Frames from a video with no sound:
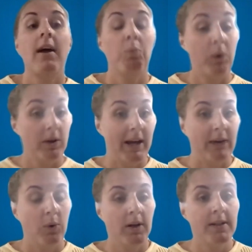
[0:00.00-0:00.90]
World
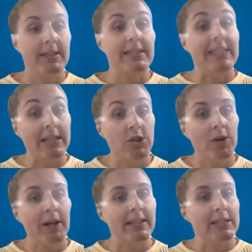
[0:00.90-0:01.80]
Headquarters.
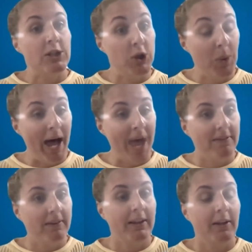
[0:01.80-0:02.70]
Districts do have
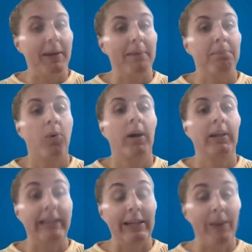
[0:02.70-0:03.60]
a little bit
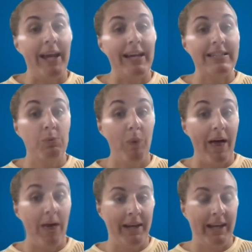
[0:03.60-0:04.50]
more leeway as
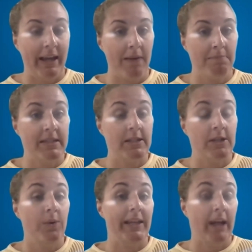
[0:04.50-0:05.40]
well when it comes
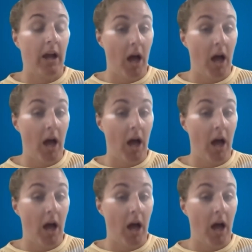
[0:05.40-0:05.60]
to the